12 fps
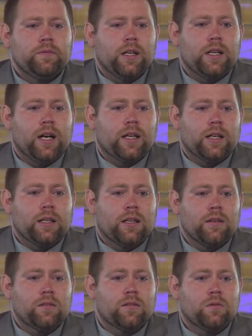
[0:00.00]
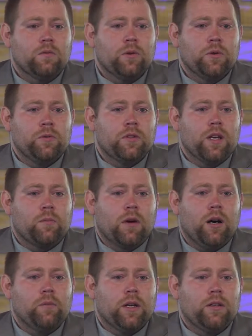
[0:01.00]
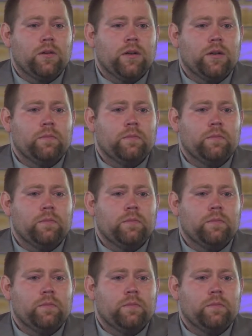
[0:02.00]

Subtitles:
And I could kiss the wounds that brought me to Him.